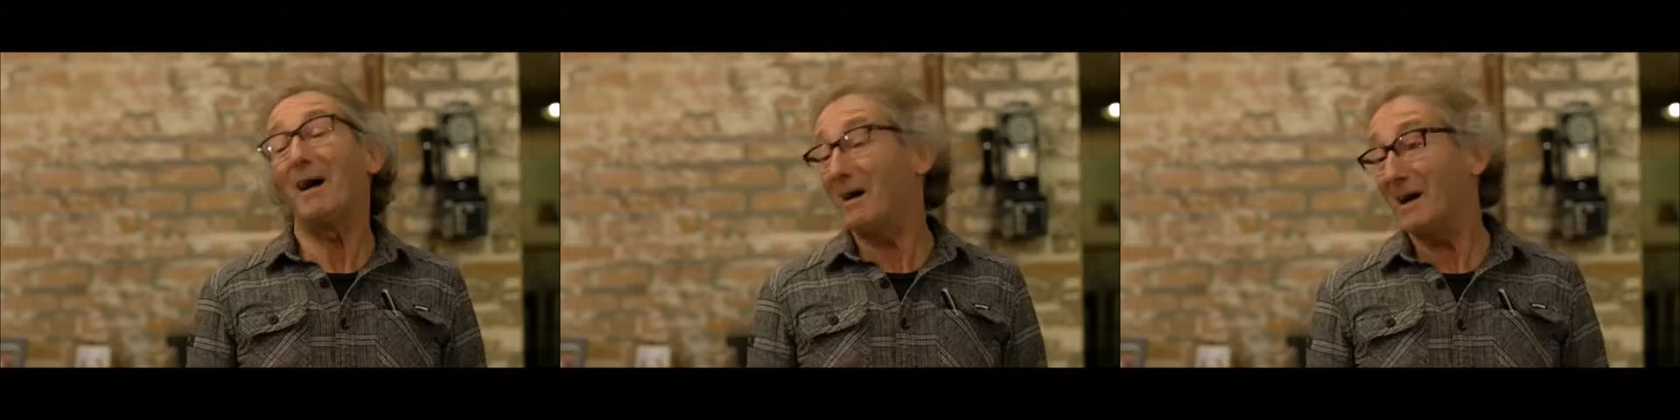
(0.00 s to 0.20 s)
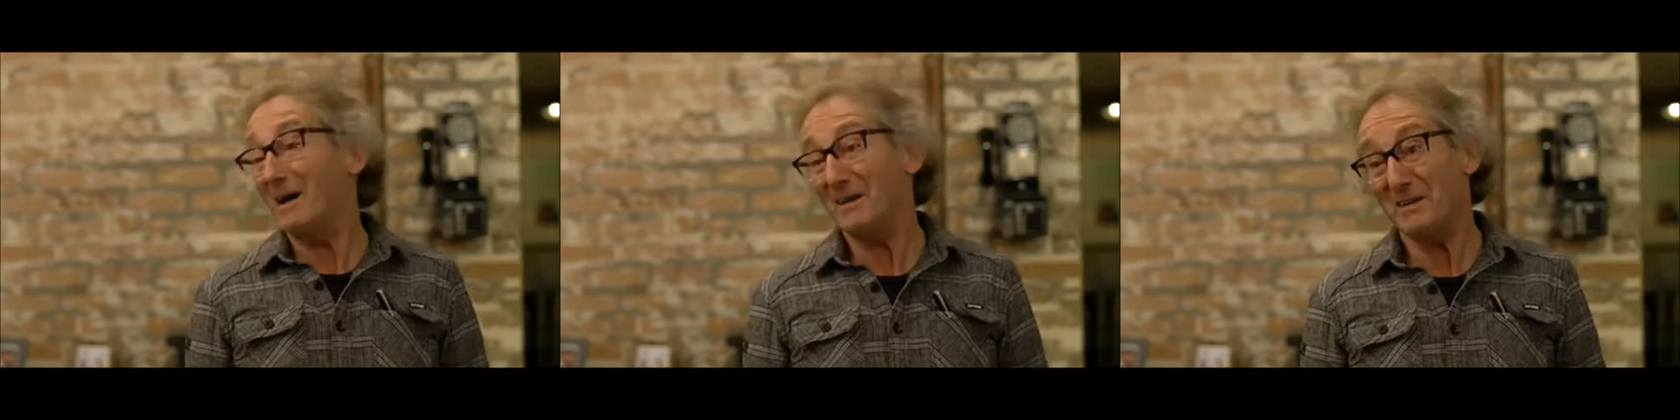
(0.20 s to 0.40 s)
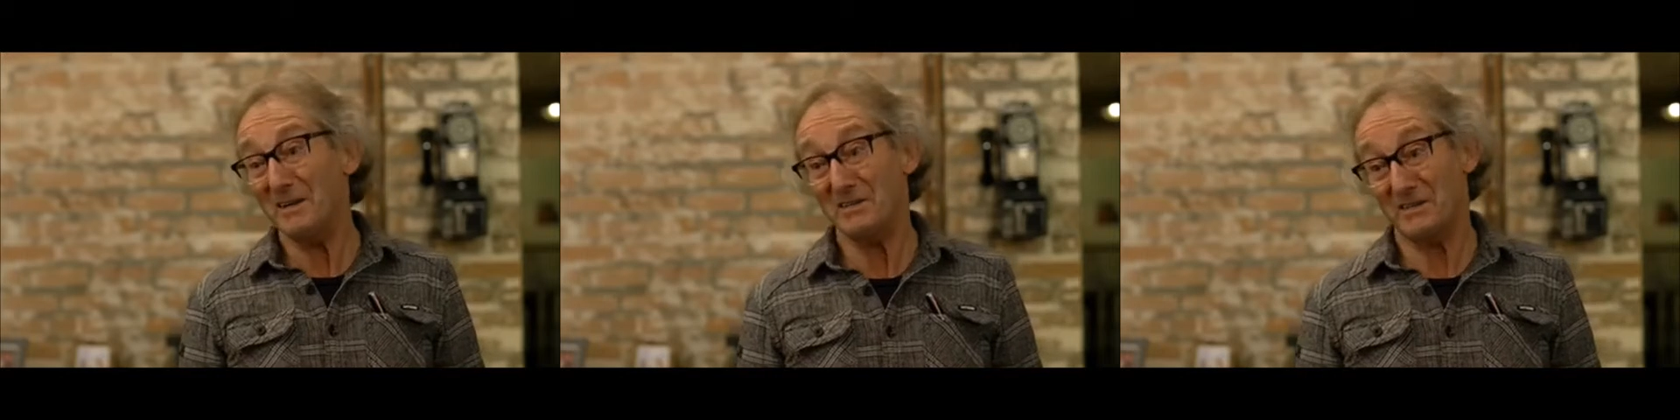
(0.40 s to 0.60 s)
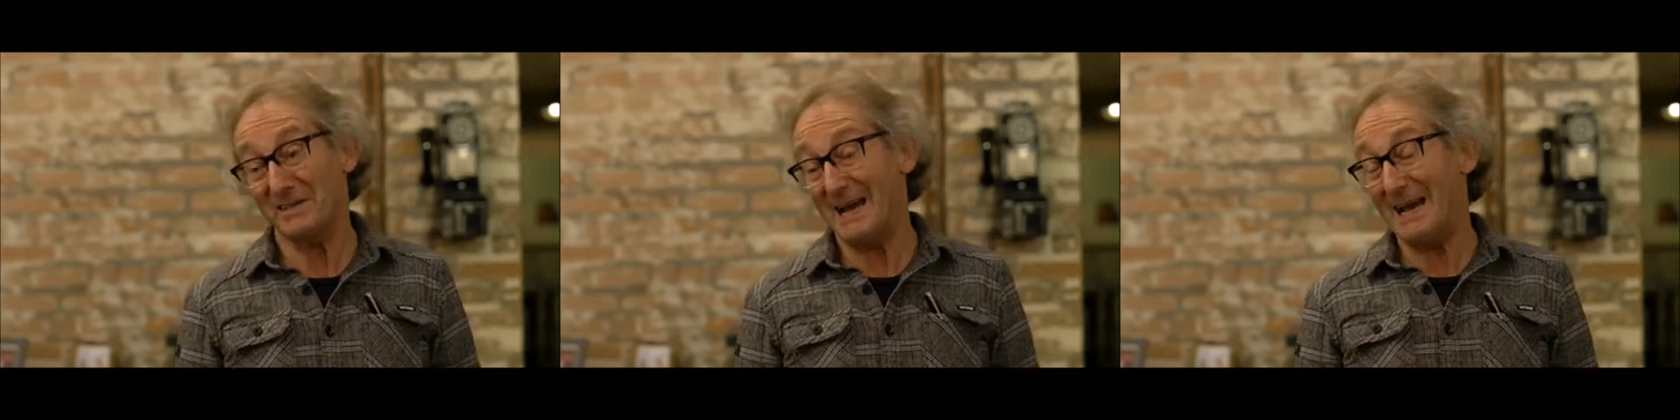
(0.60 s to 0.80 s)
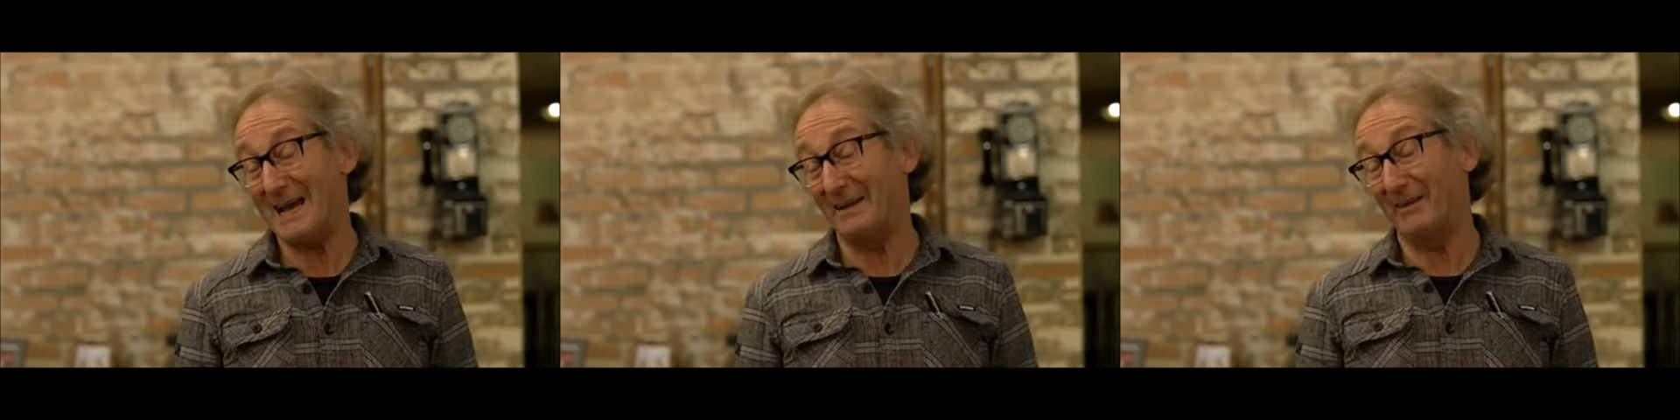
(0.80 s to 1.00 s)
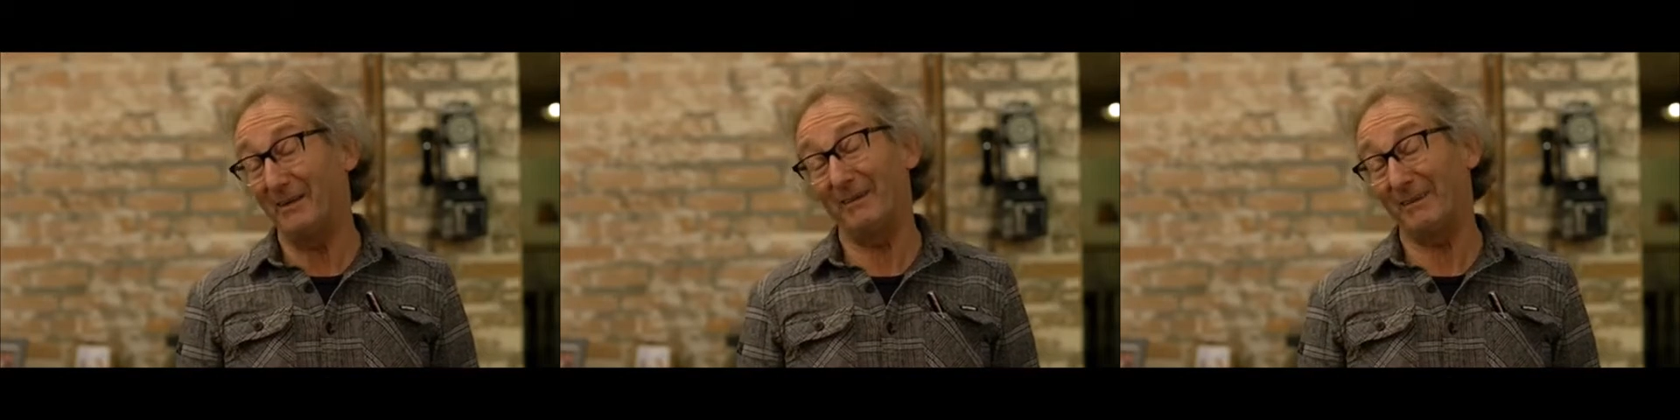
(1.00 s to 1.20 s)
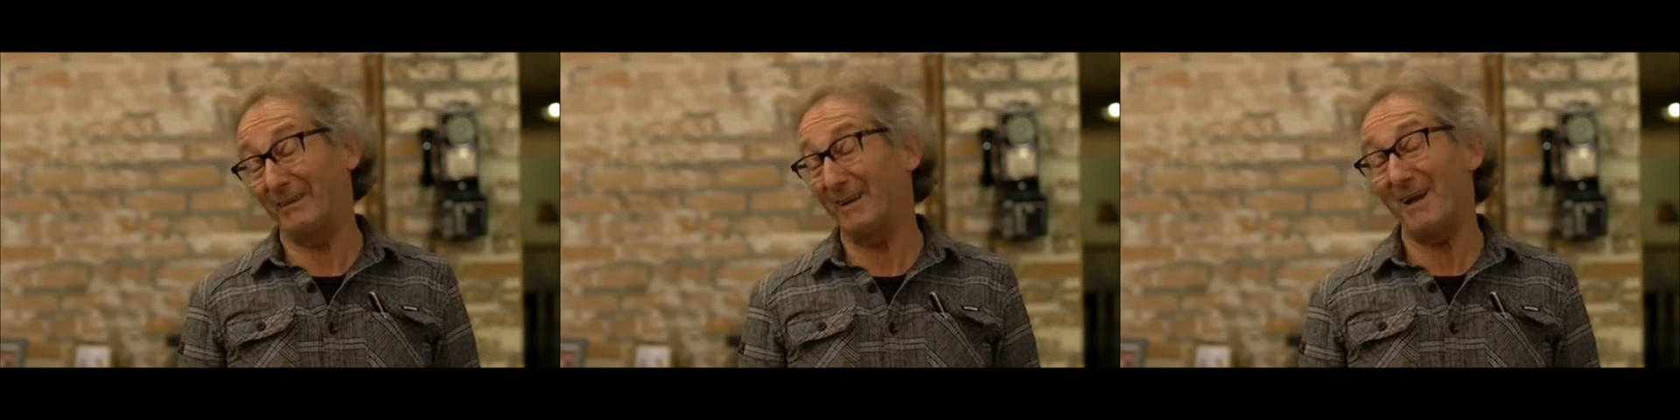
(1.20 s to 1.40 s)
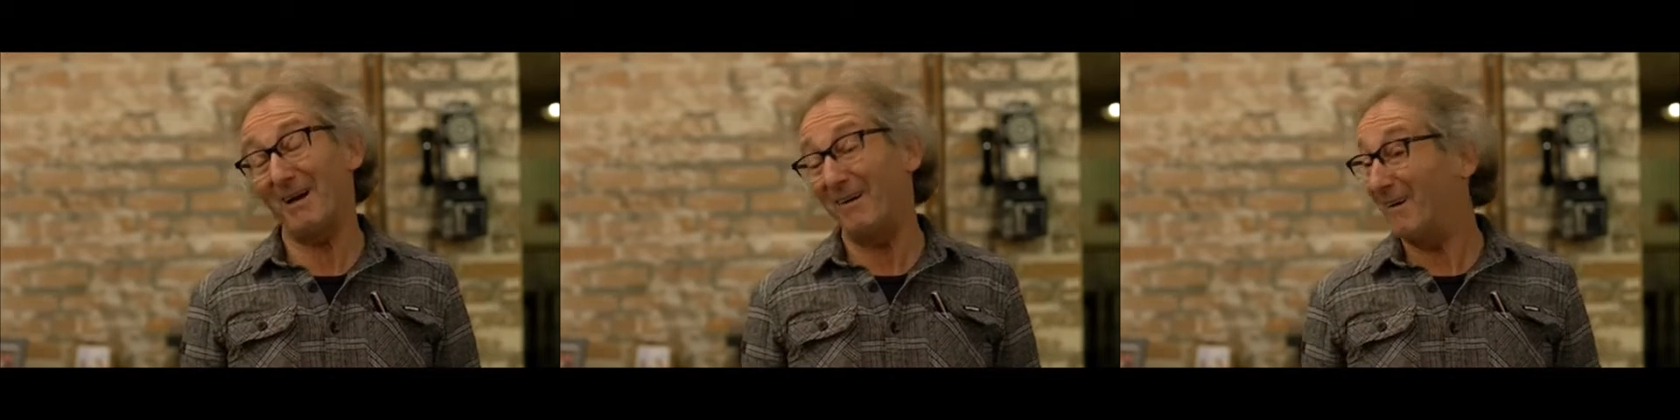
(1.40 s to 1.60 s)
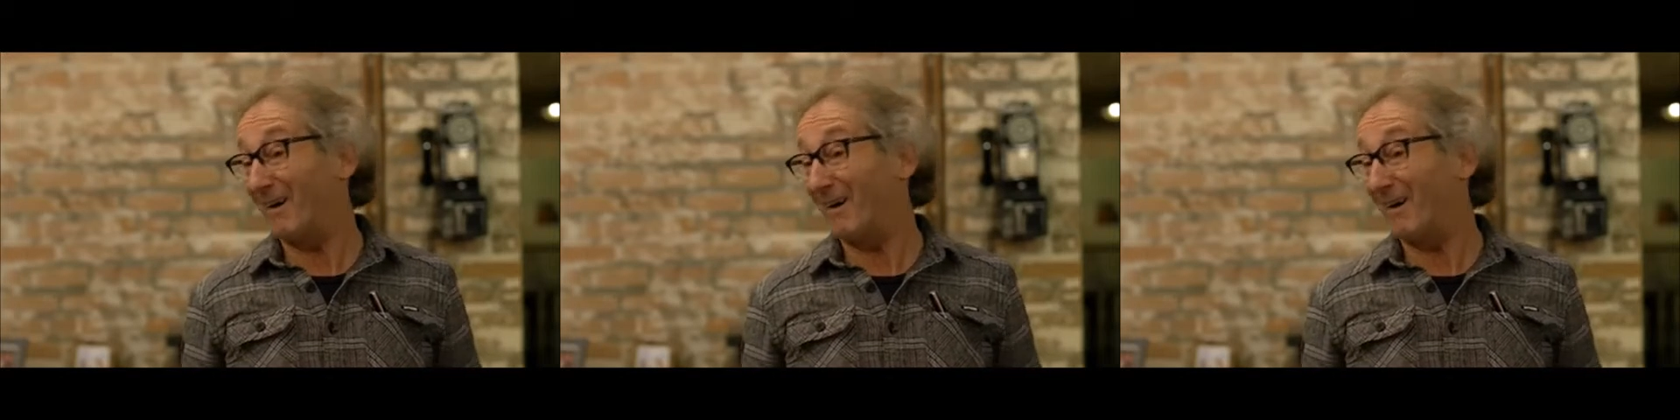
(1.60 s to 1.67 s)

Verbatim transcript: I understand that.